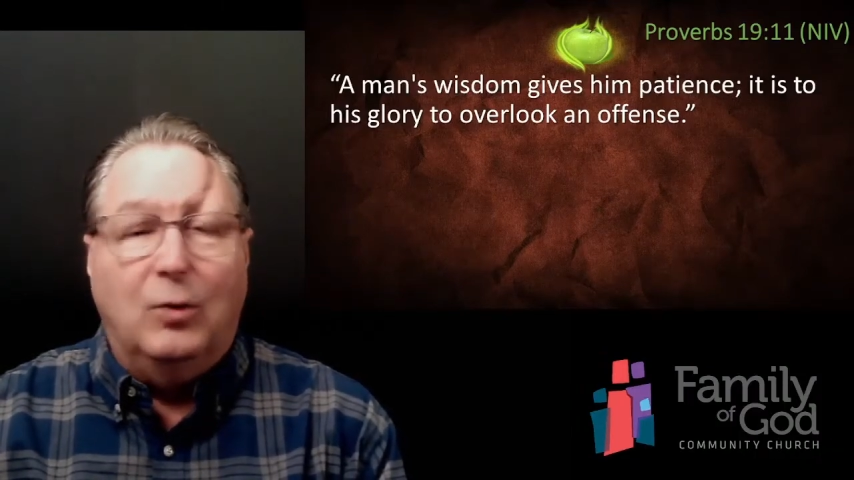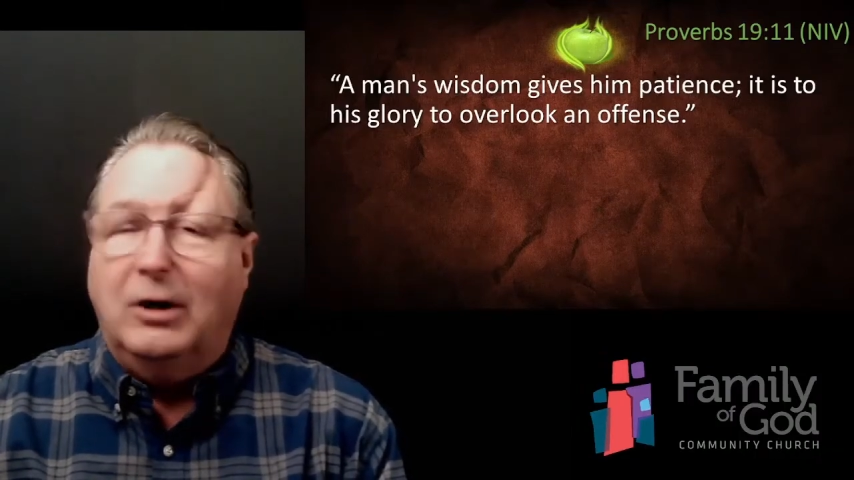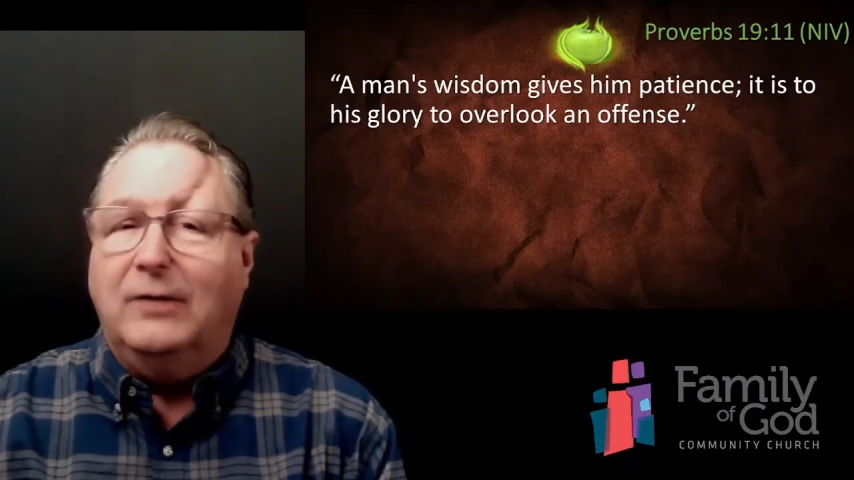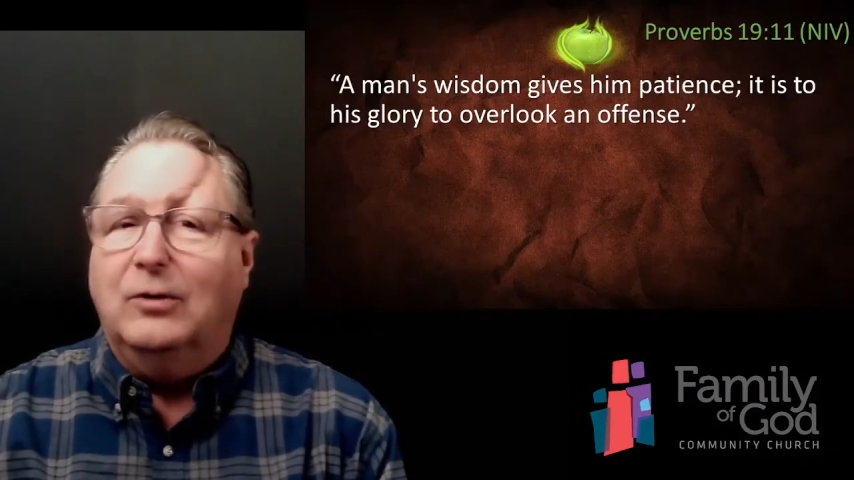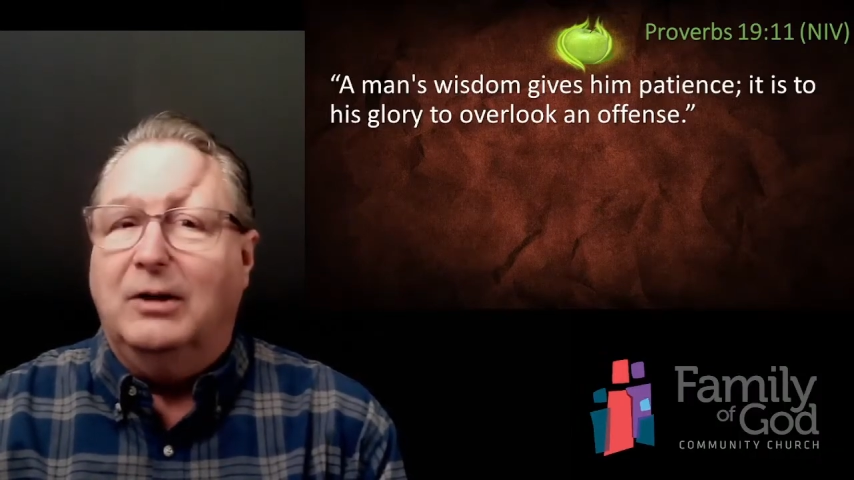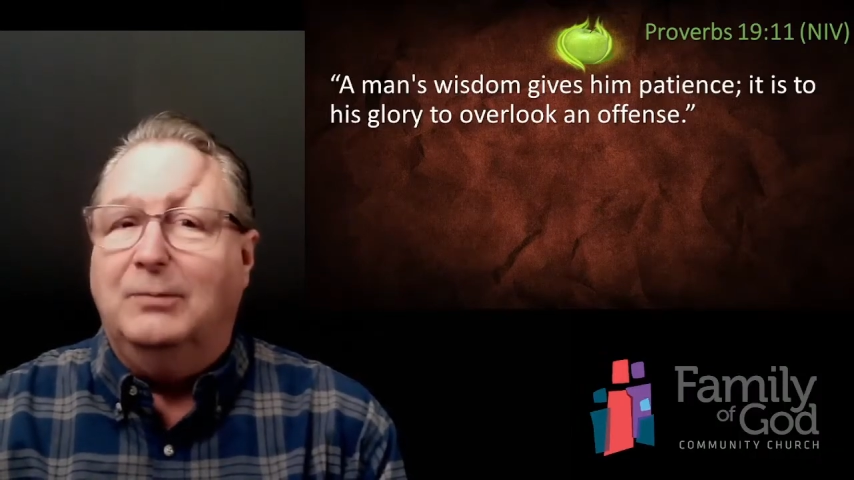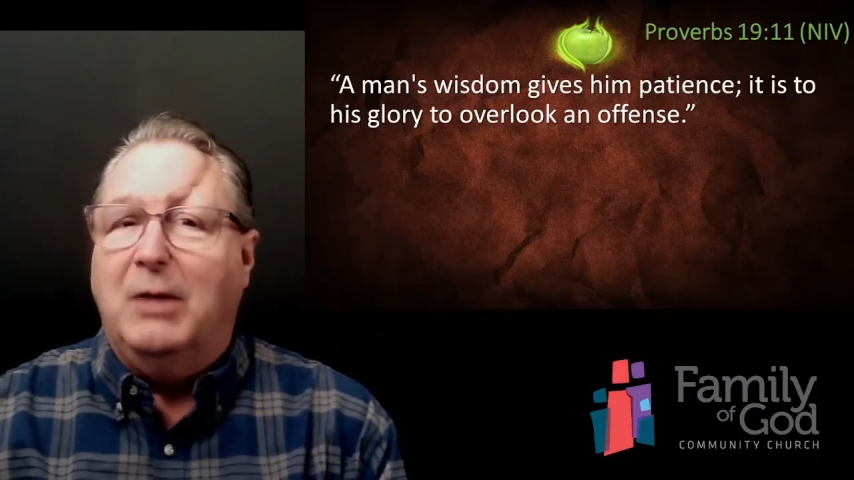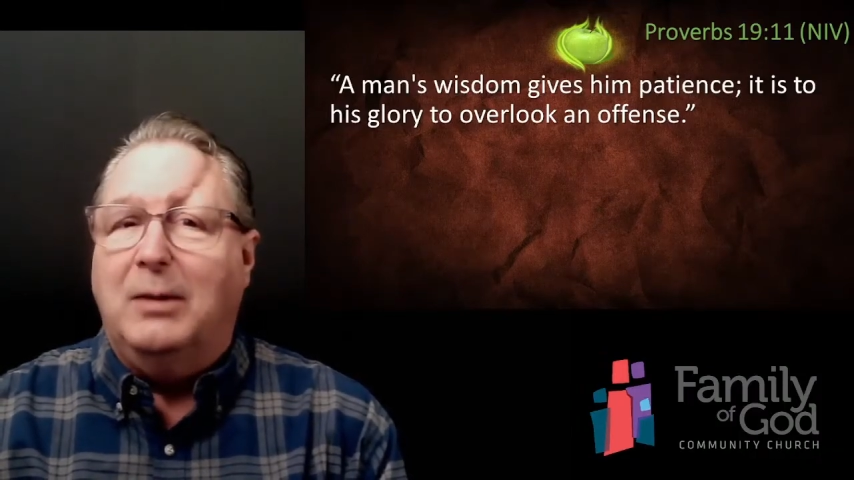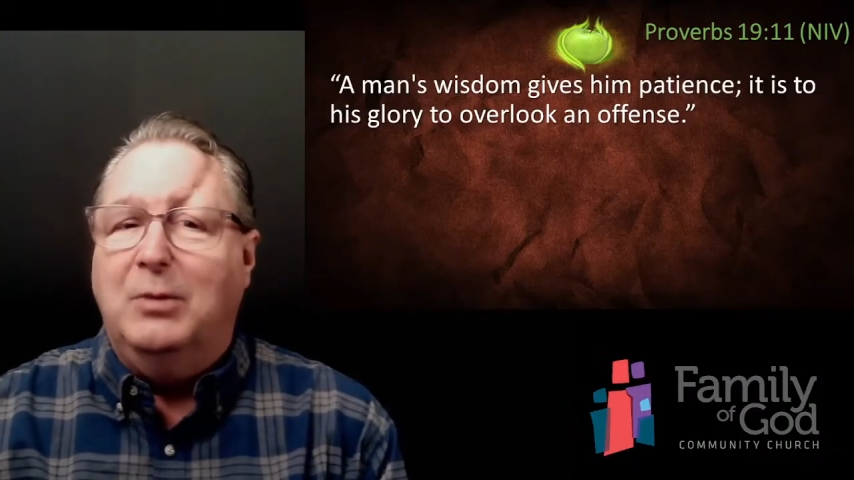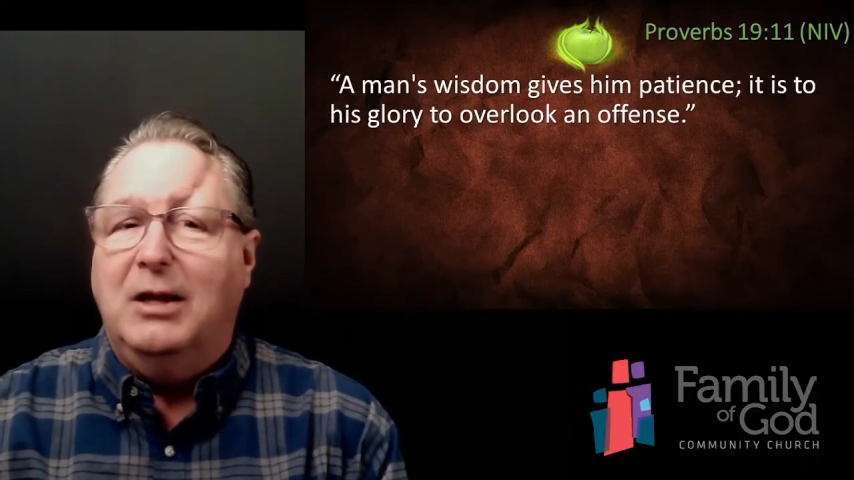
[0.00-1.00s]
whatever it
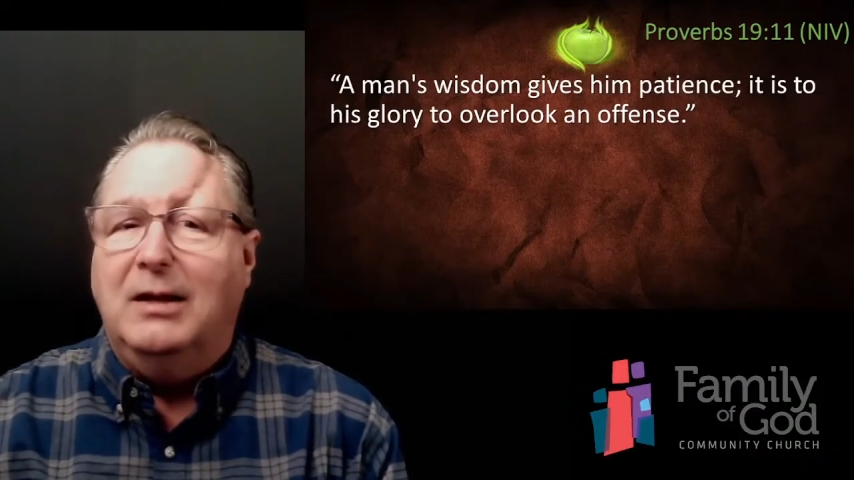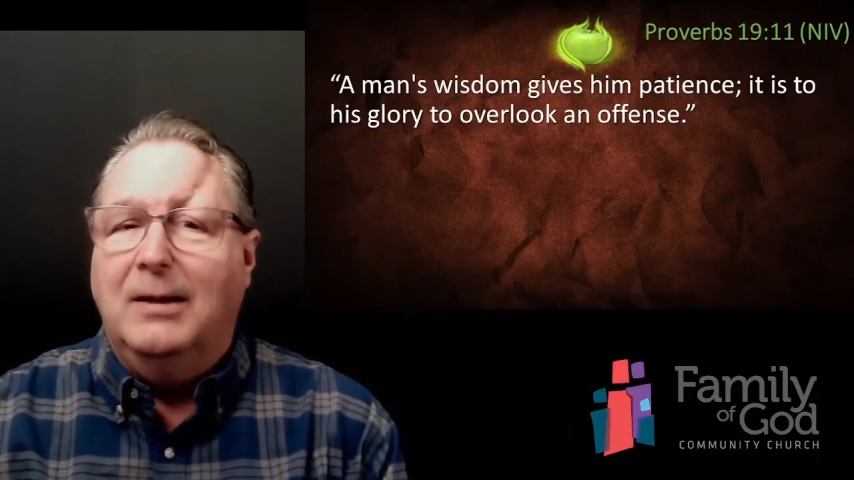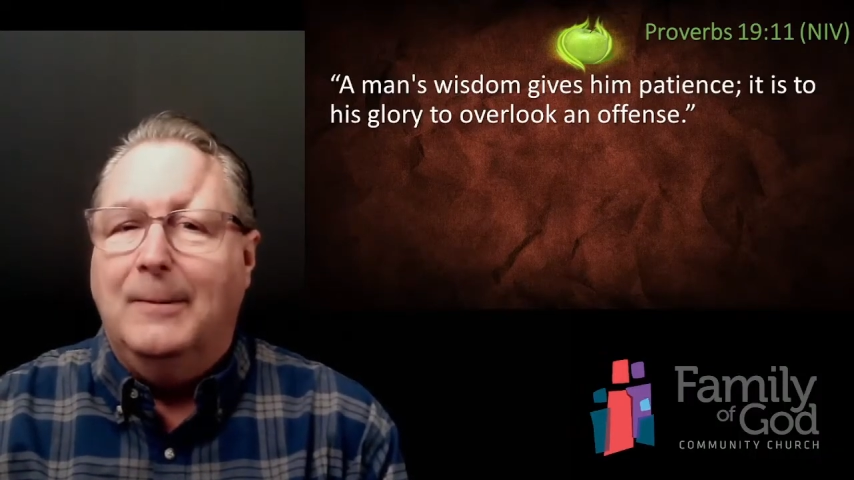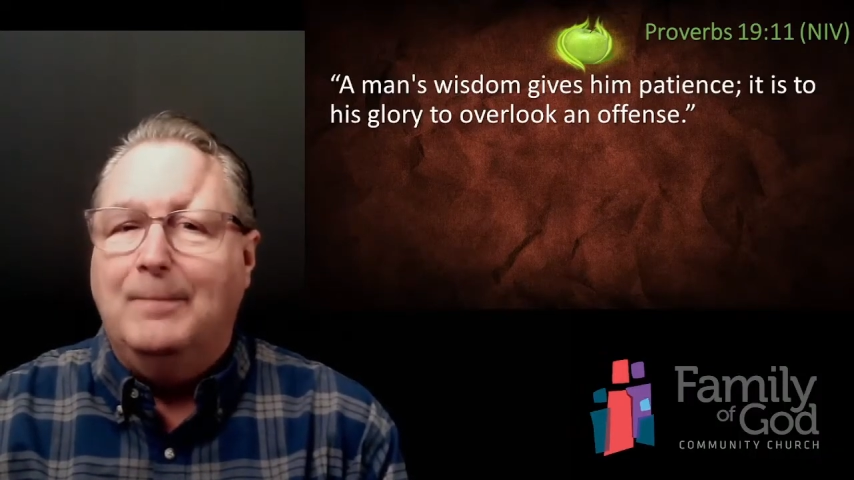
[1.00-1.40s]
may be.